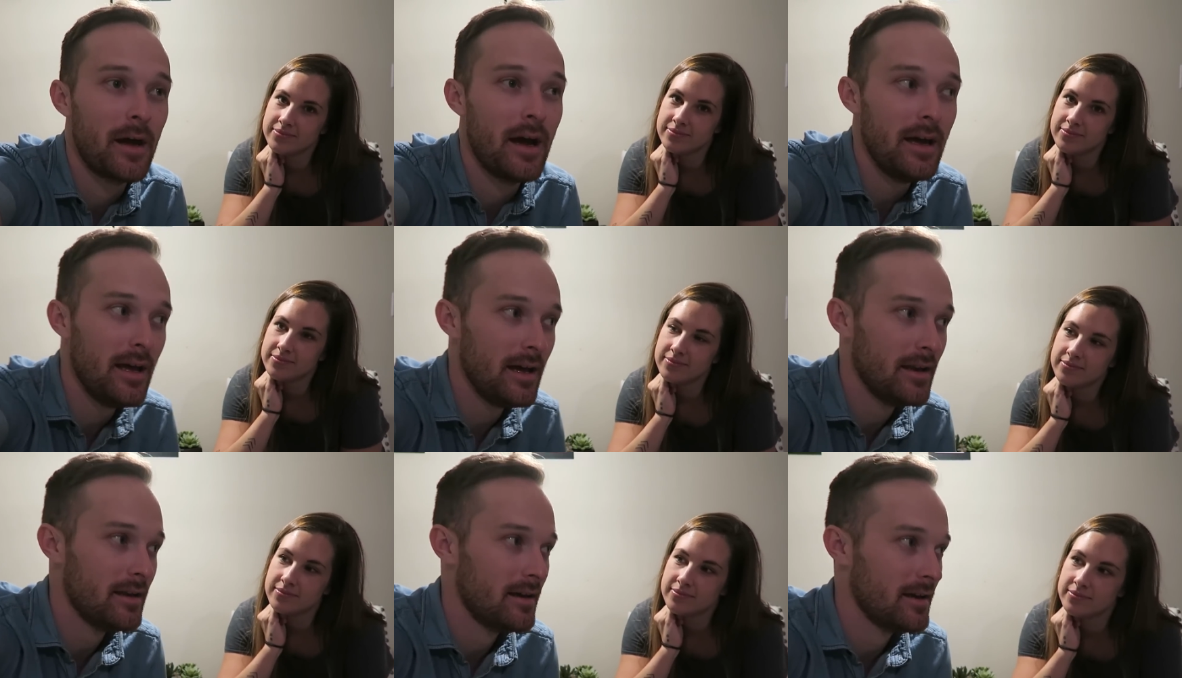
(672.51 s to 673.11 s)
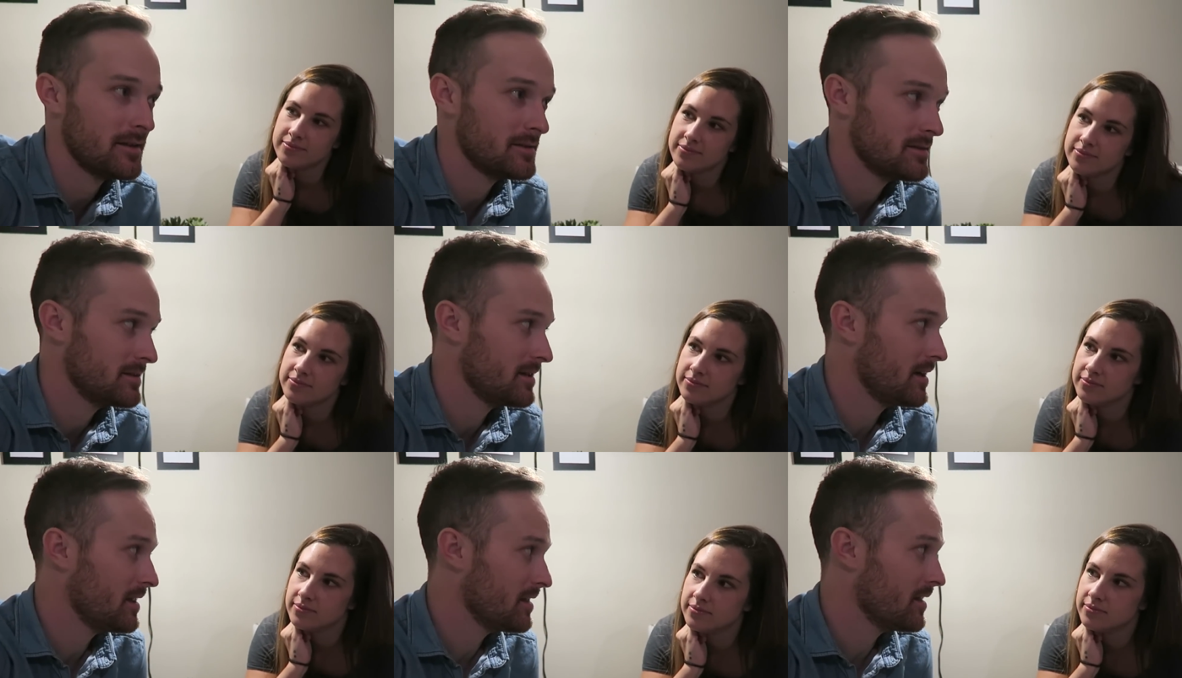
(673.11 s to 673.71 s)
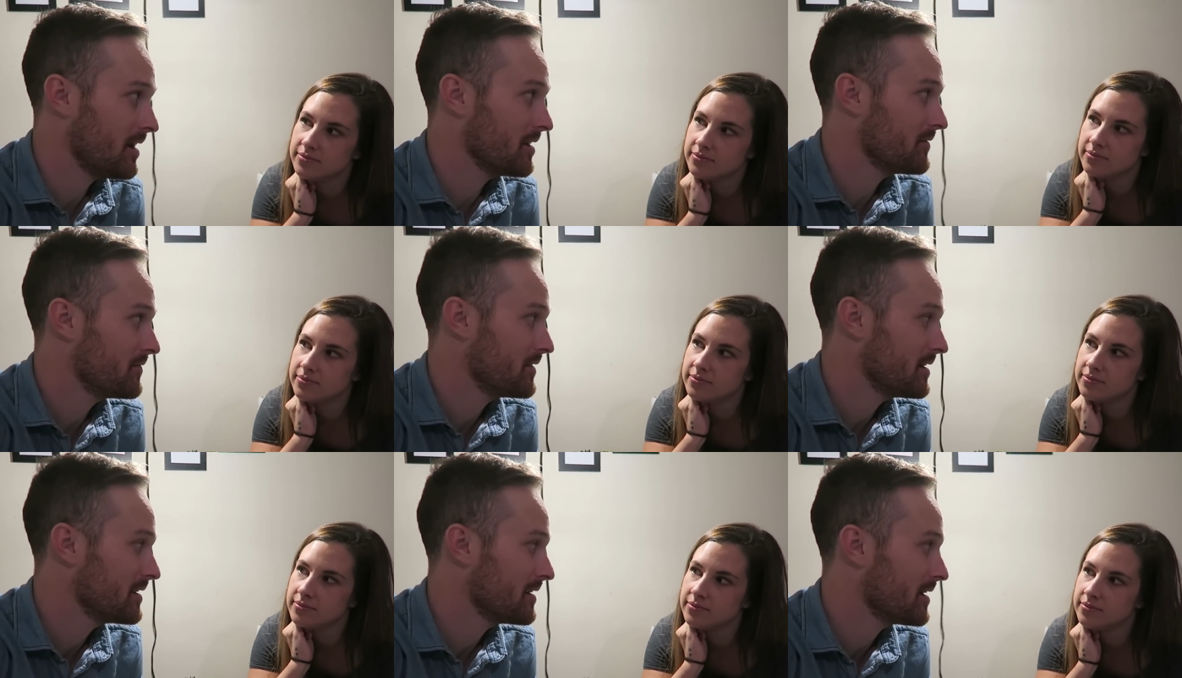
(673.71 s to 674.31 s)
Speaker 1: I had actually a lot of
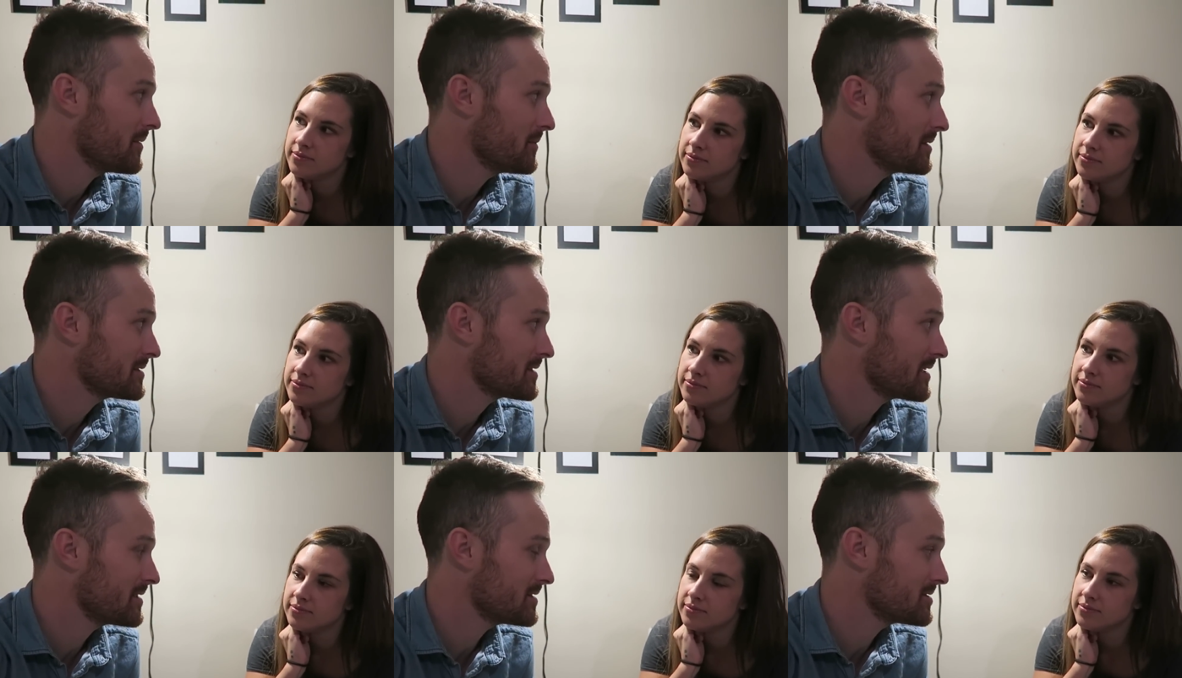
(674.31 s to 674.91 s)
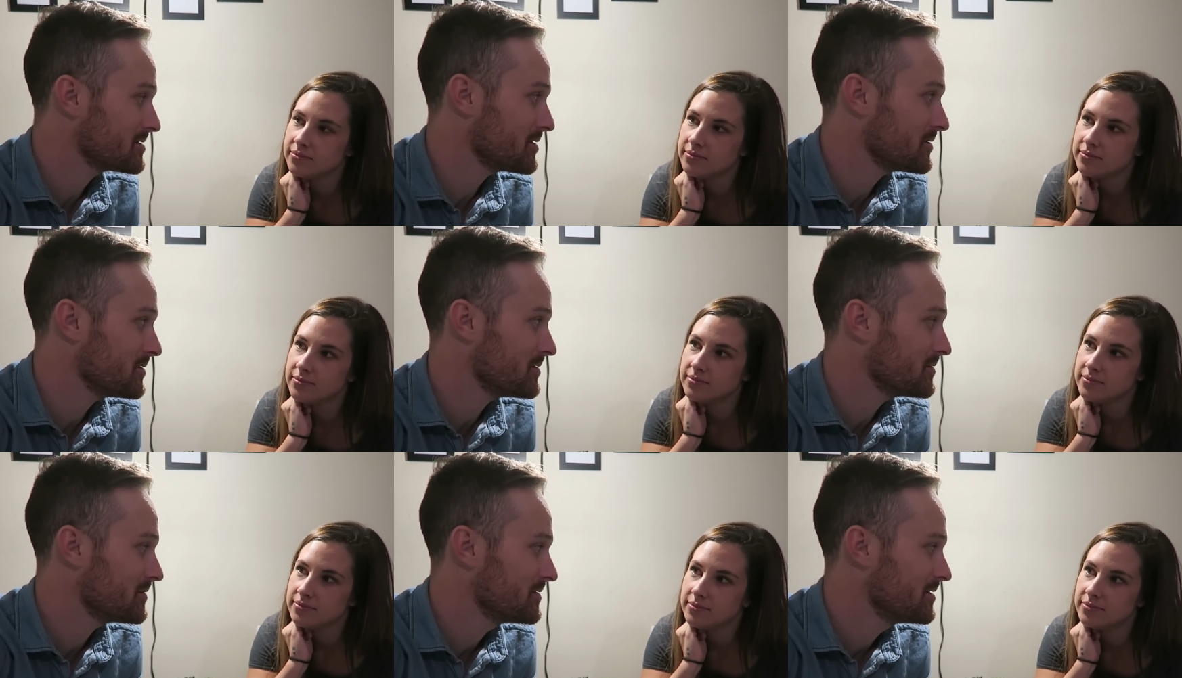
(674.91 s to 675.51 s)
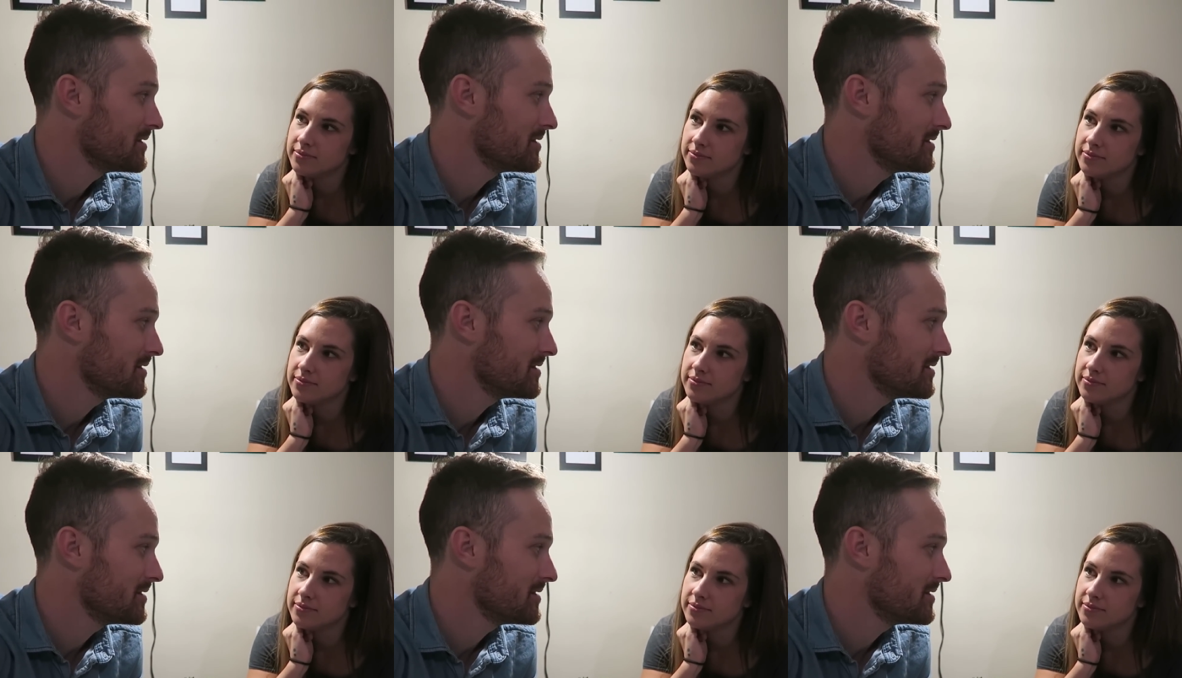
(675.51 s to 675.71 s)
fun. I'm excited to show you